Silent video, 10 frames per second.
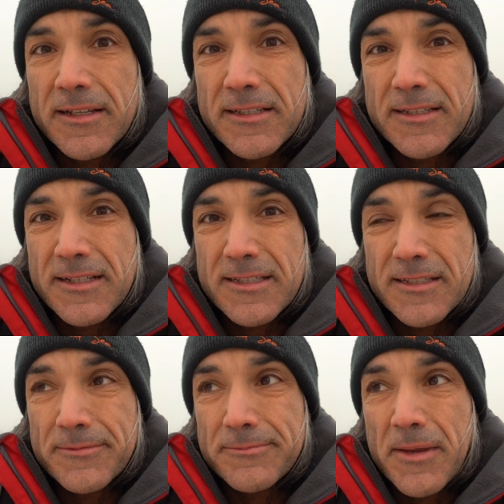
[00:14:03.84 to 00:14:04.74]
it,
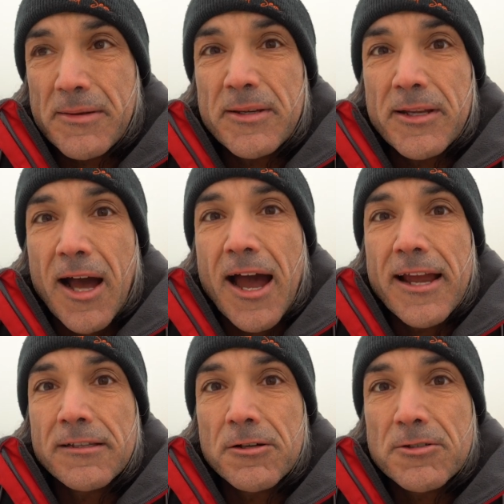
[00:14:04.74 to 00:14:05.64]
it's maybe
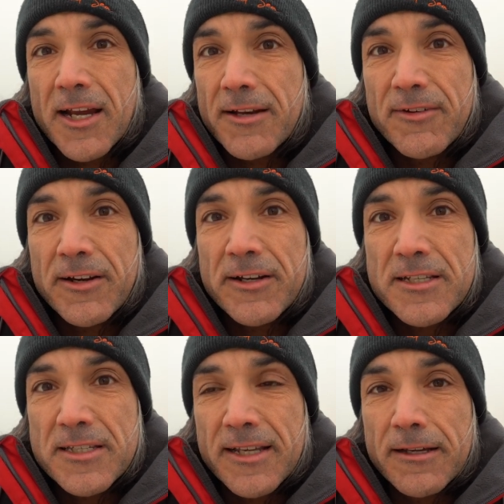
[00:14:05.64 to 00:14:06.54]
high and low tide
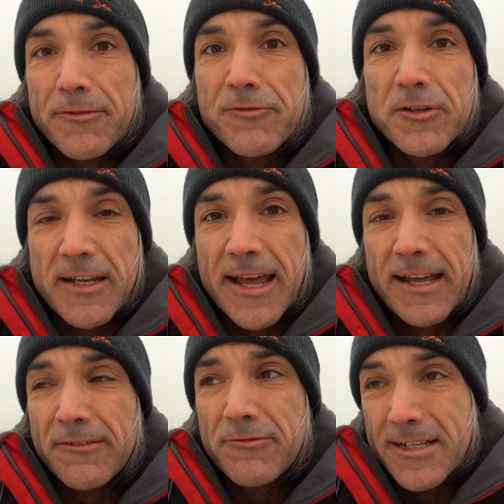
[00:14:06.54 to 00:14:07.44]
variance is like a foot and a
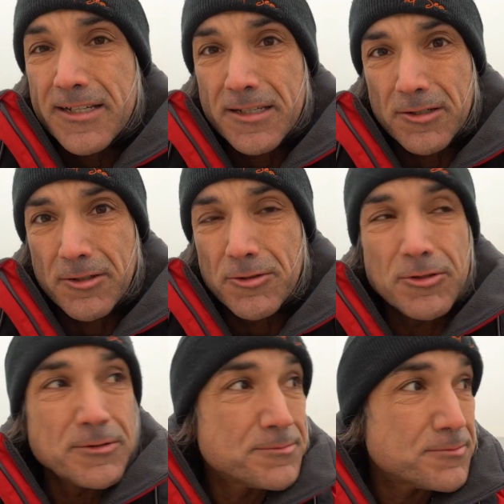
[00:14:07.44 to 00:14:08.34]
half. So